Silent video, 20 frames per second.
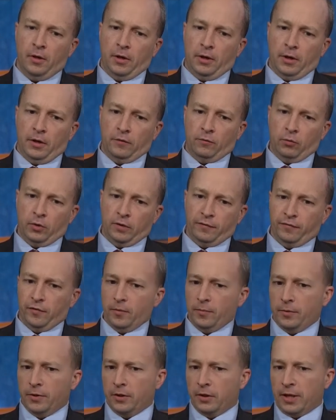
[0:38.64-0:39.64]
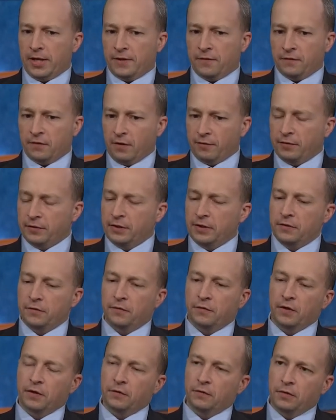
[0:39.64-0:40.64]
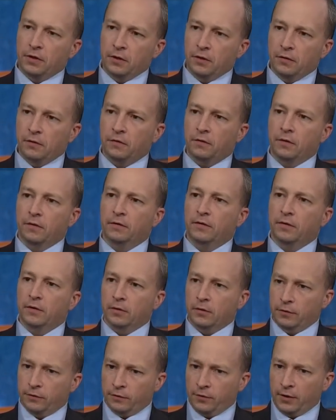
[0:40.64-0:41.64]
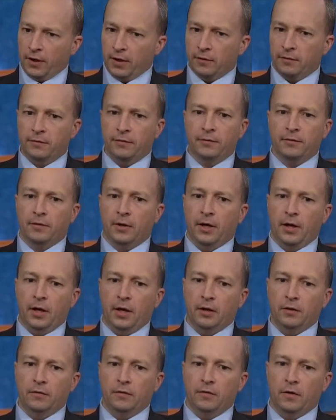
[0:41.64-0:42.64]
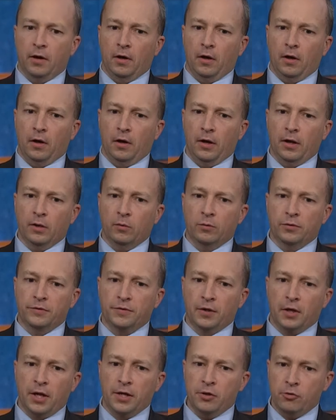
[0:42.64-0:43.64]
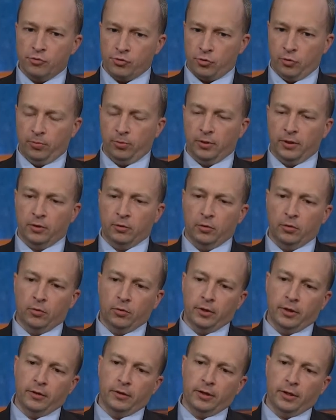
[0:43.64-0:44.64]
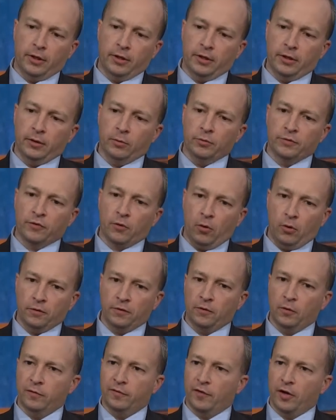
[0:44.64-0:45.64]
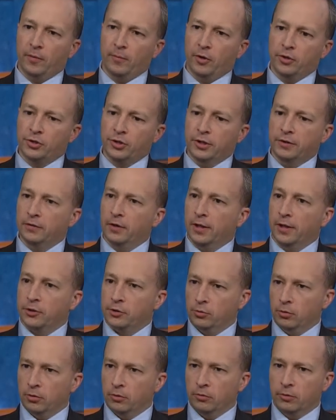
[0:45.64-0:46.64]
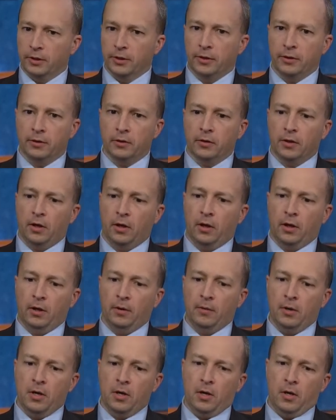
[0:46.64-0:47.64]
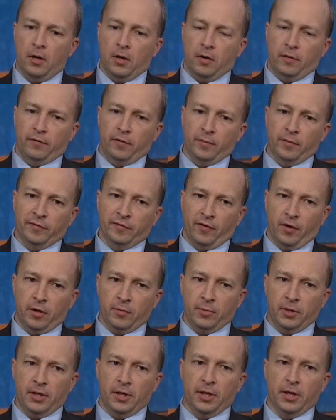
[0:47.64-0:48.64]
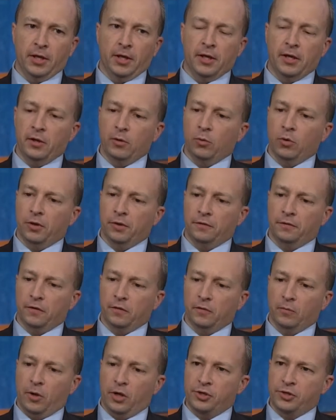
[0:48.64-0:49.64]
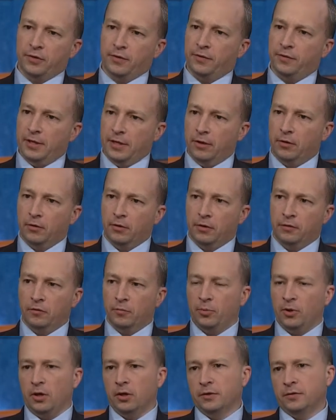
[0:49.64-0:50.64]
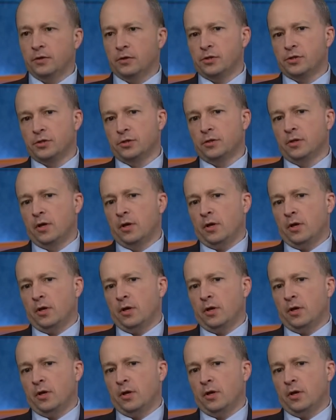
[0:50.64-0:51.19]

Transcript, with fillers: is really from the late seventeen sixties until his death, and uh, it was an unusual political career in that it was also very much an intellectual career. Uh, from the very beginning, he was as much a thinker as a politician,